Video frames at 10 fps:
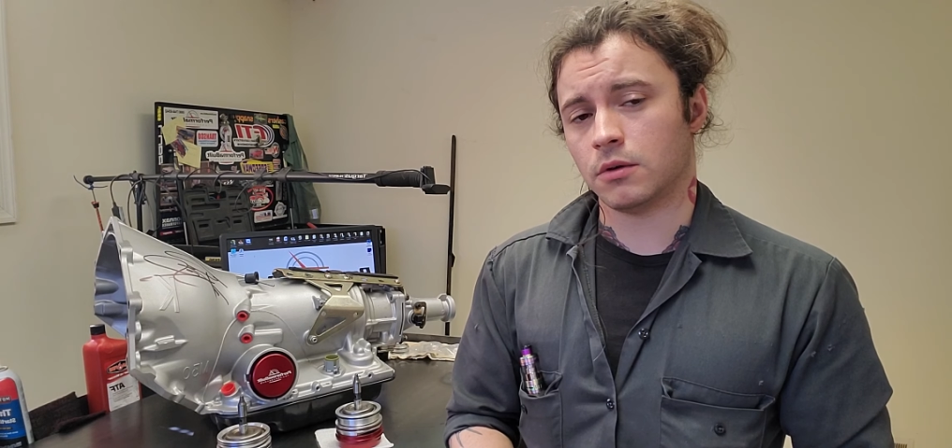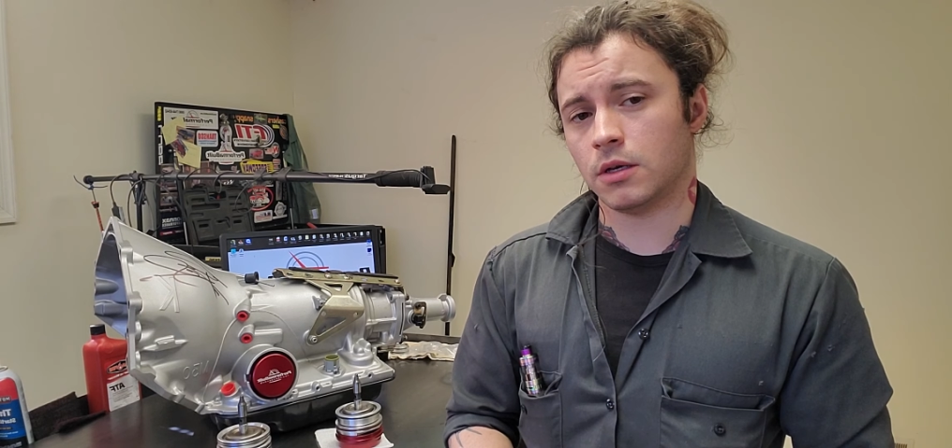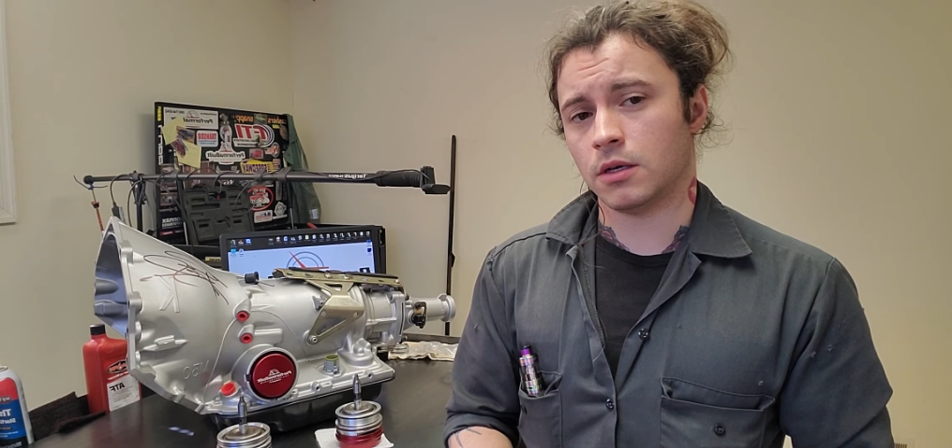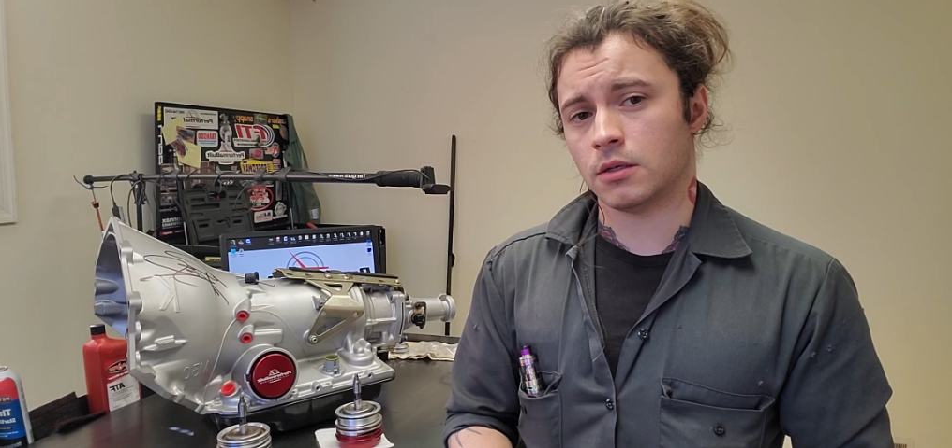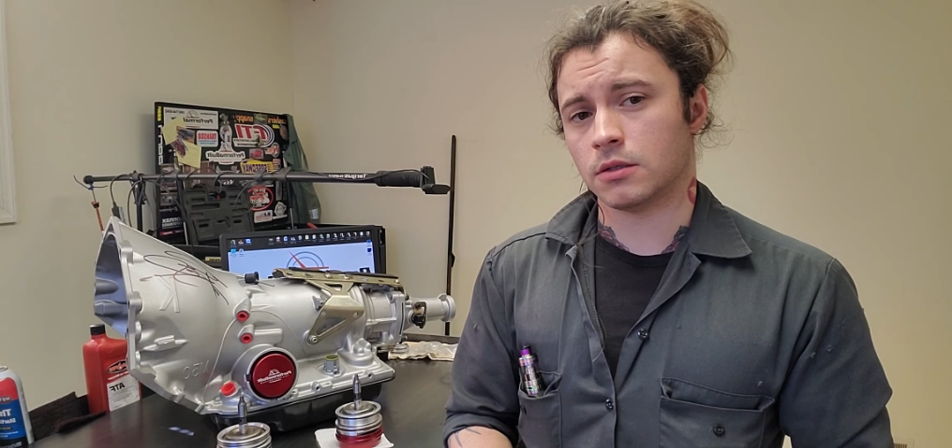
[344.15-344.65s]

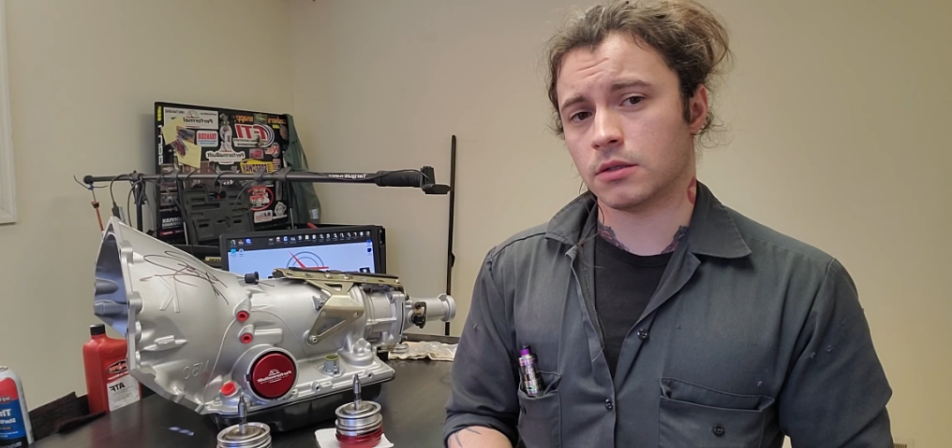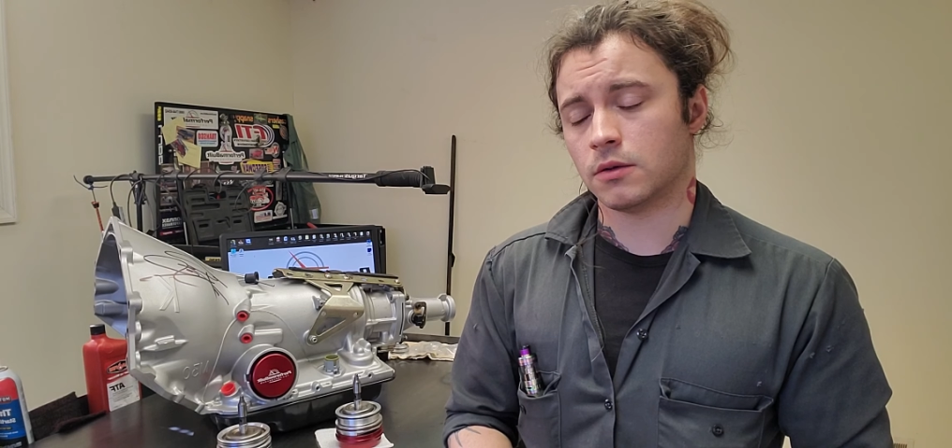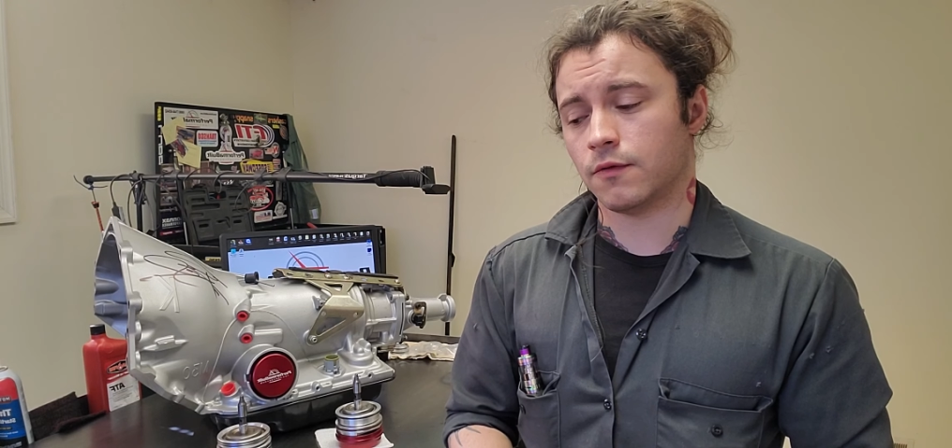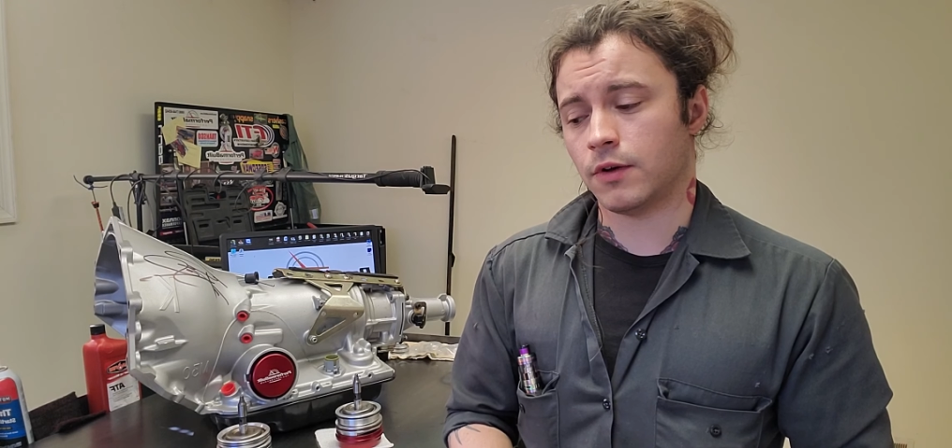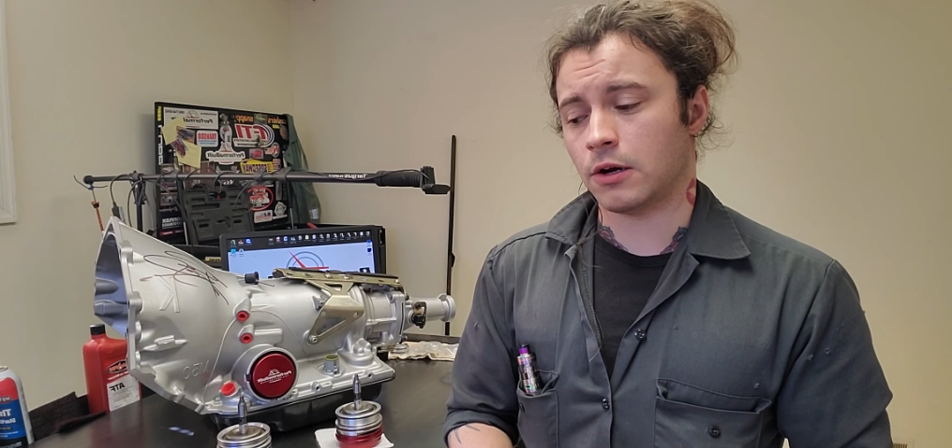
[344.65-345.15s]

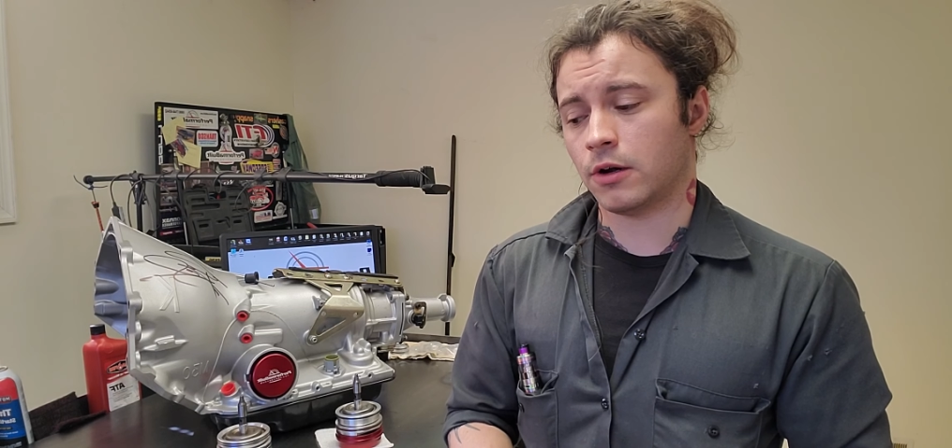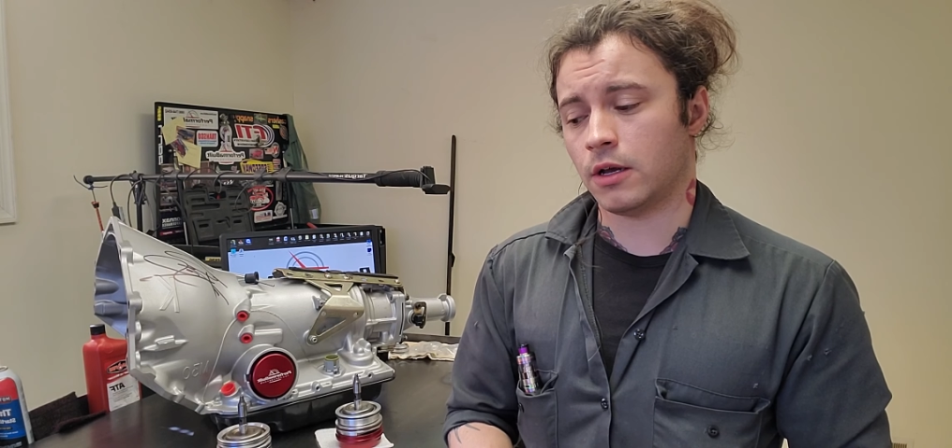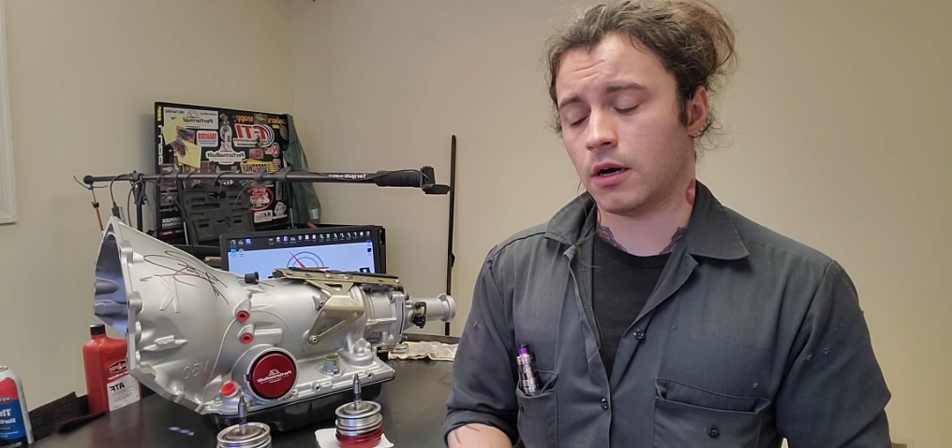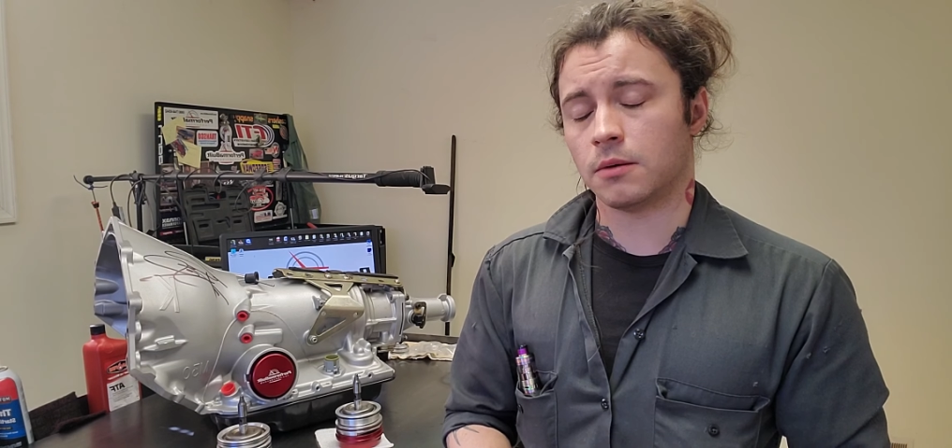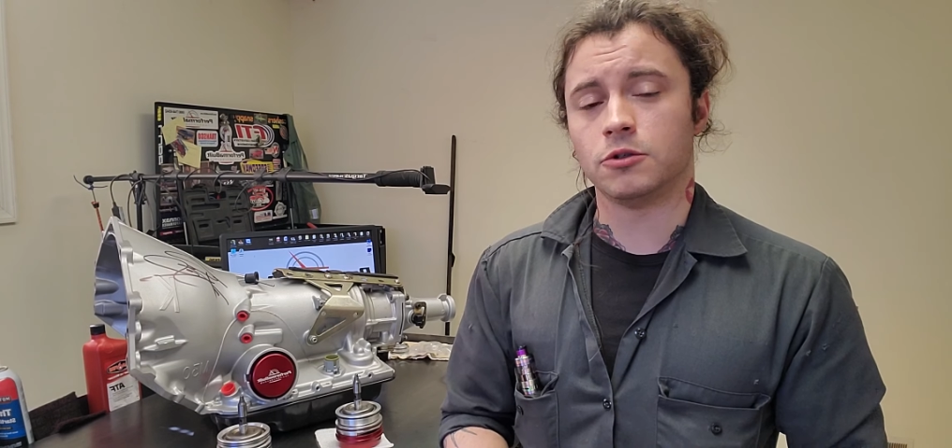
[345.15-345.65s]
is
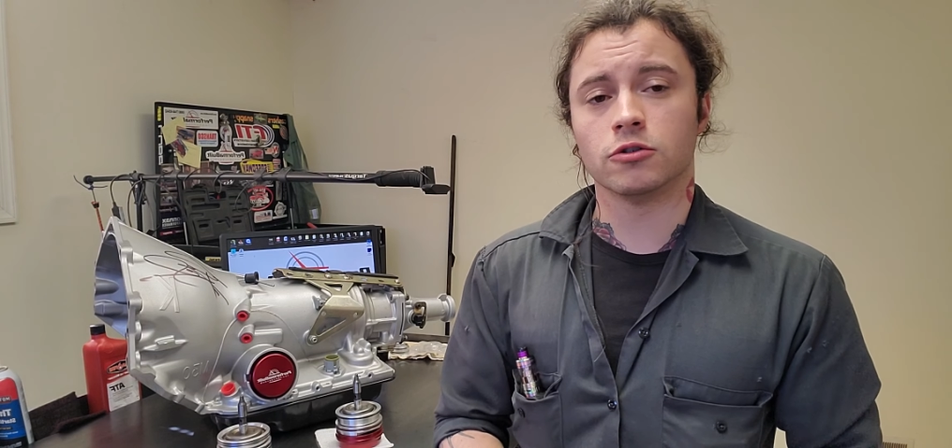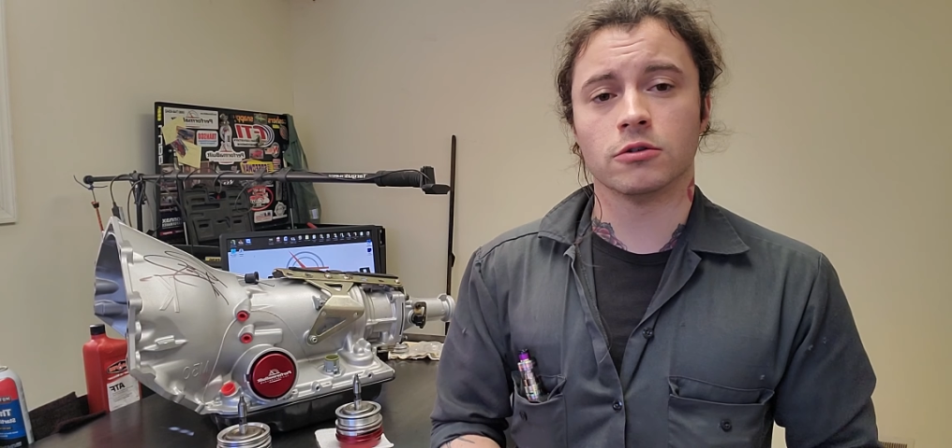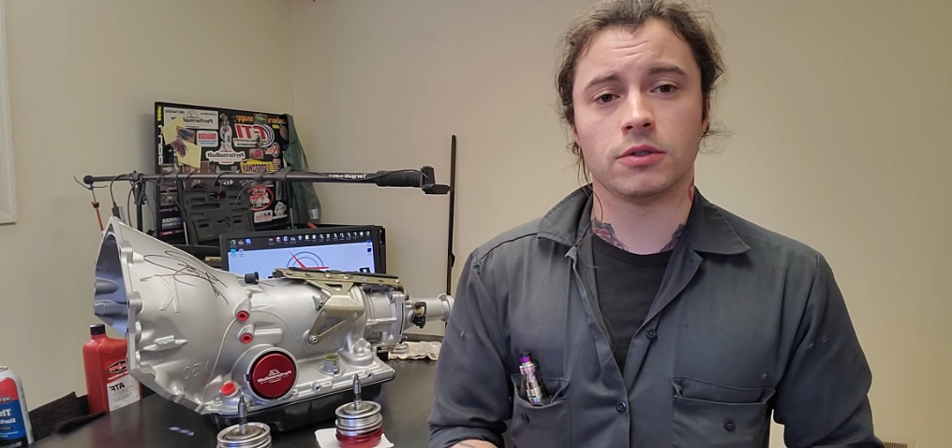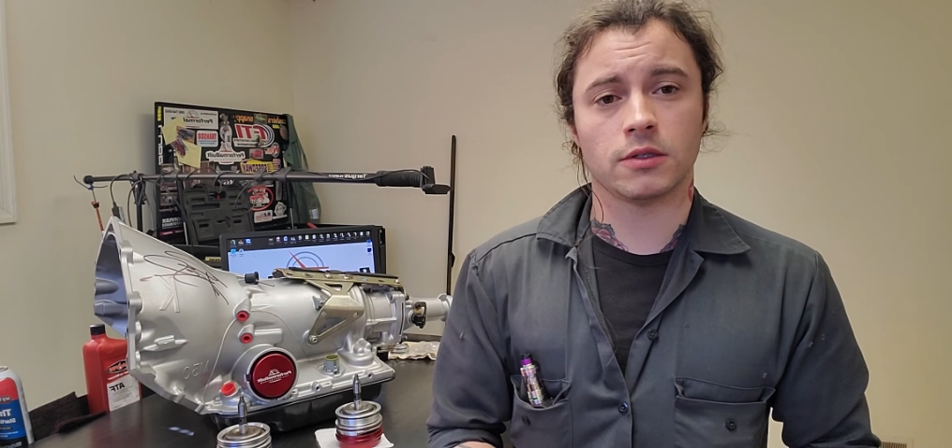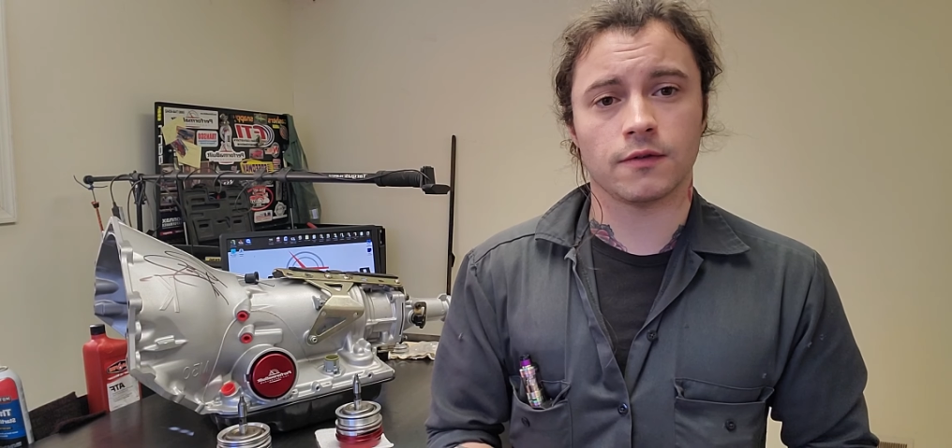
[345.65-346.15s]
very
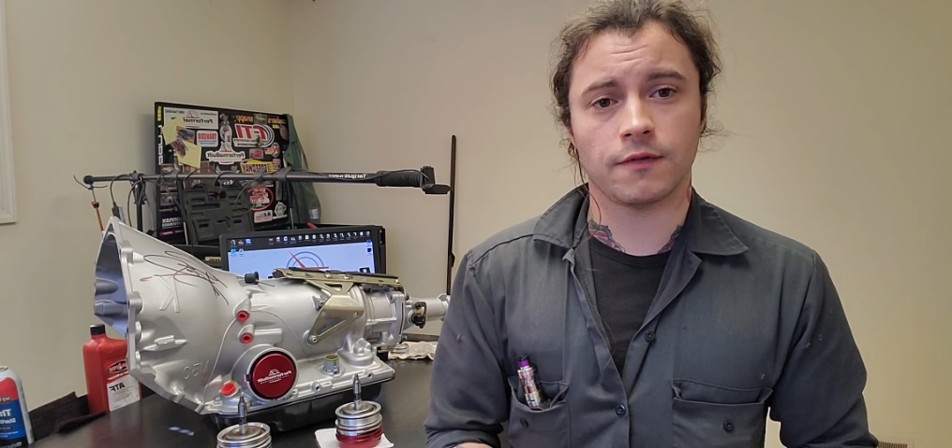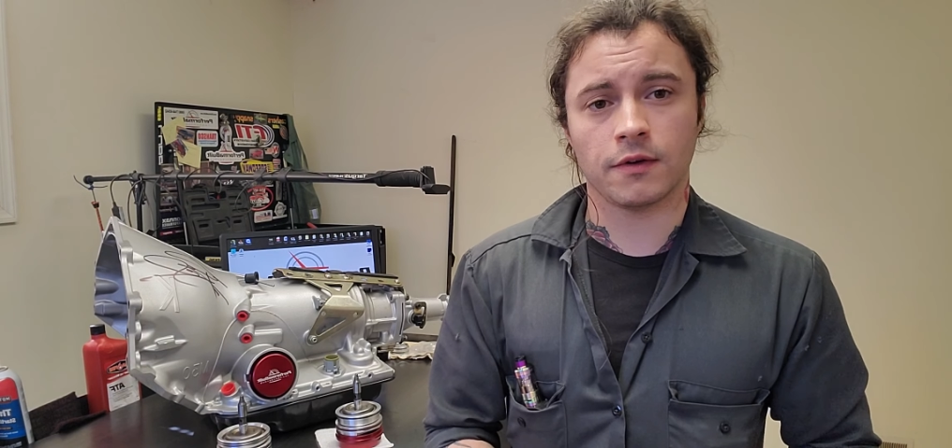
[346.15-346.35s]
obtrusive.